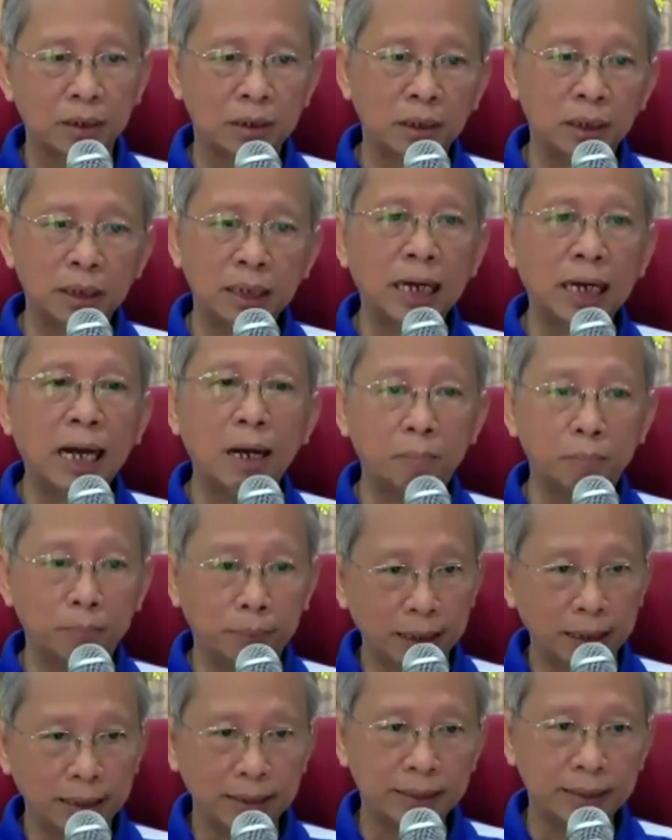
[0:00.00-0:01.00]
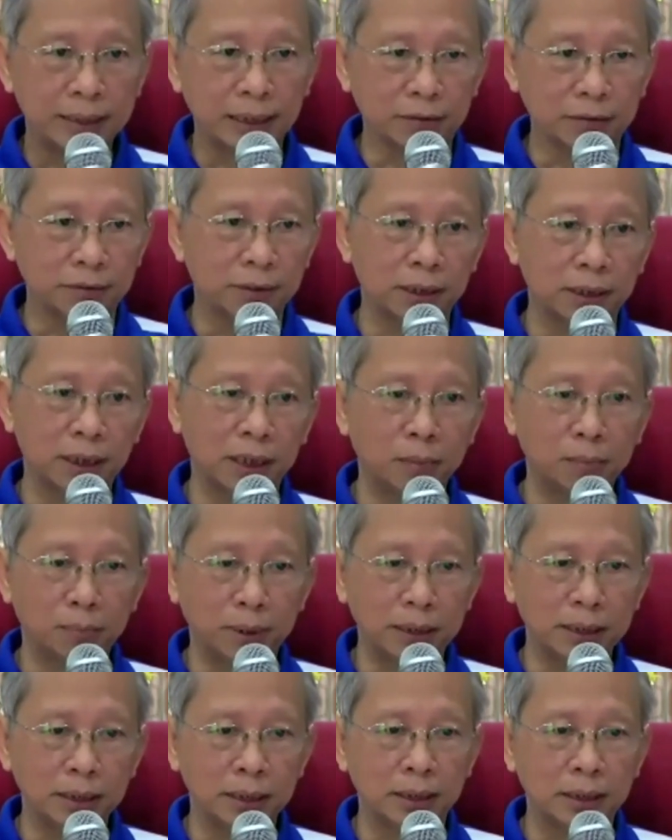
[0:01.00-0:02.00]
it come by itself, the
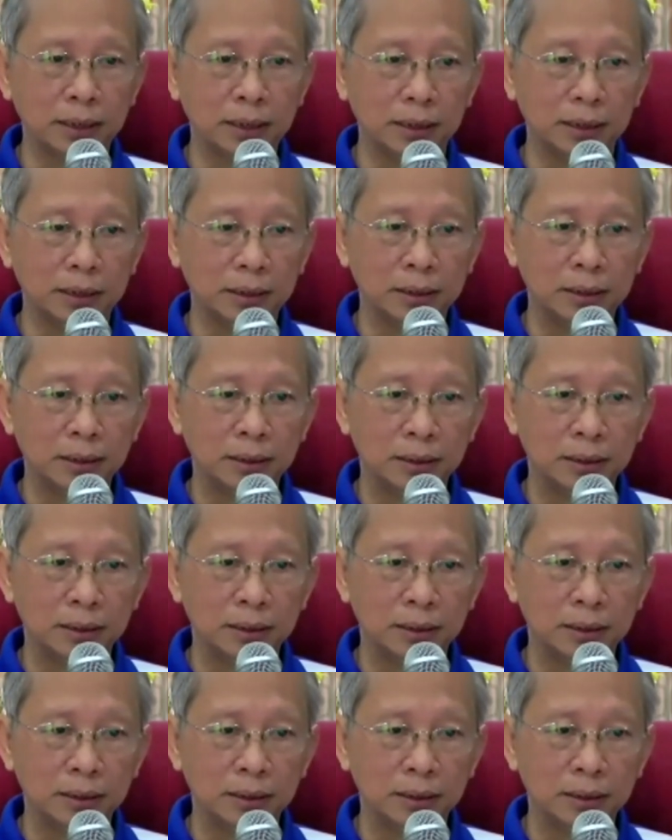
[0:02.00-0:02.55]
anapanasati.